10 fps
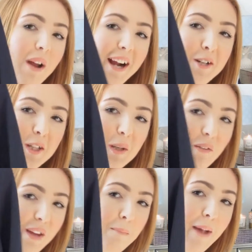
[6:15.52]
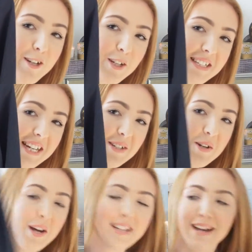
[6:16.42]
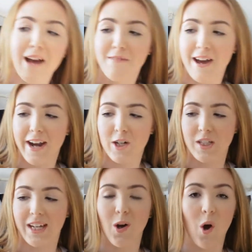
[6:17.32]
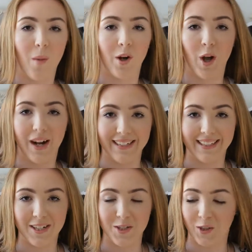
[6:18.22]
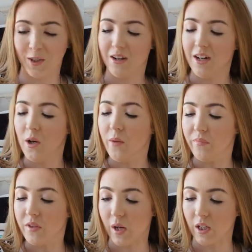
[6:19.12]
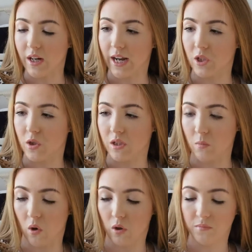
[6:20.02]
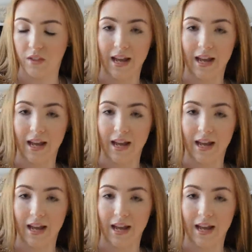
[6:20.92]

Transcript: one actually with like matching t-shirts. I found it just like, oh my god, I need that too. So I got an extra small than